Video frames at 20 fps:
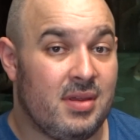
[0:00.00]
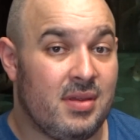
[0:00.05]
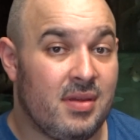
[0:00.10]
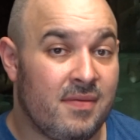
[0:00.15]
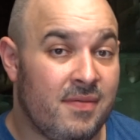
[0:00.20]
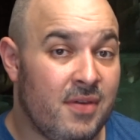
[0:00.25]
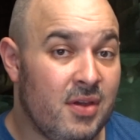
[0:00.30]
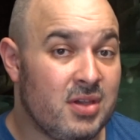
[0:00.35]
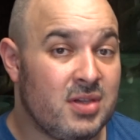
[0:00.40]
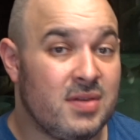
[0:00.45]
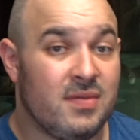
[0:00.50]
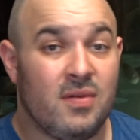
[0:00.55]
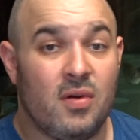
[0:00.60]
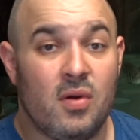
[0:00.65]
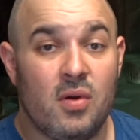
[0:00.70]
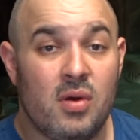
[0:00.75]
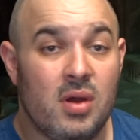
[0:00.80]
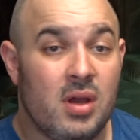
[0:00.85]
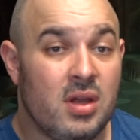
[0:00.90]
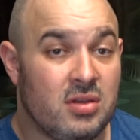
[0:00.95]
First of
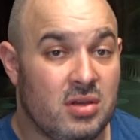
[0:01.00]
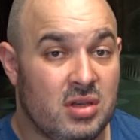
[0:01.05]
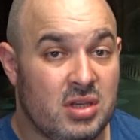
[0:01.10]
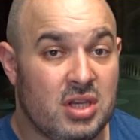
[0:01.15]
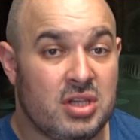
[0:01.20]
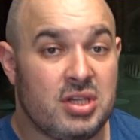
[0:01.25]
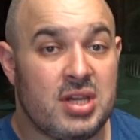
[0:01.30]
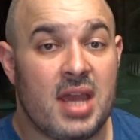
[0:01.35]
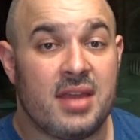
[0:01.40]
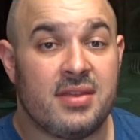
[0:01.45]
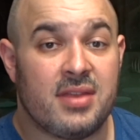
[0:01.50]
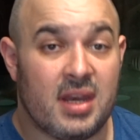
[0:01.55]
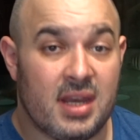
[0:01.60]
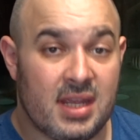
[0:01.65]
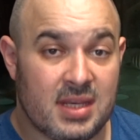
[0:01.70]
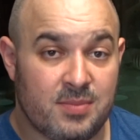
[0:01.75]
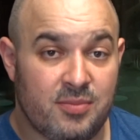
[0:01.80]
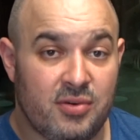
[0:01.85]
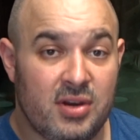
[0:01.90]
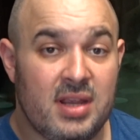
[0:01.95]
all, just to check that
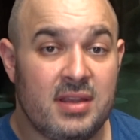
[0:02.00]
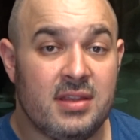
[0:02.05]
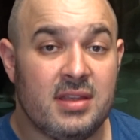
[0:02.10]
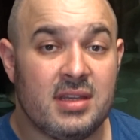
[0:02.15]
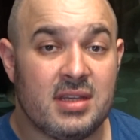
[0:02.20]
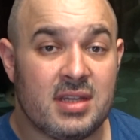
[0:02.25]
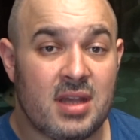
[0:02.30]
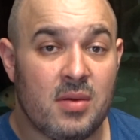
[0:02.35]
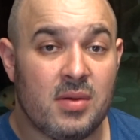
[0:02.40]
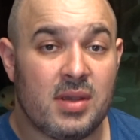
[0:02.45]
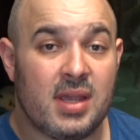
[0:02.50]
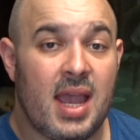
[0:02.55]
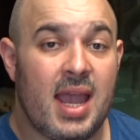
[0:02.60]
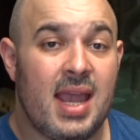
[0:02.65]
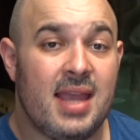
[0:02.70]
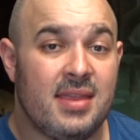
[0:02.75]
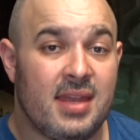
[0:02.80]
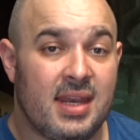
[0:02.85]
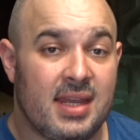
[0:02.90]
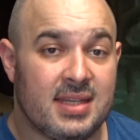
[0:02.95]
its breathing's
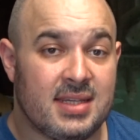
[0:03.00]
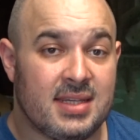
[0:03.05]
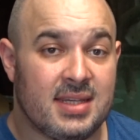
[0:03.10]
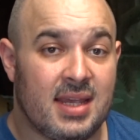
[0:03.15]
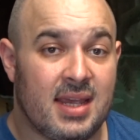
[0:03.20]
okay and that it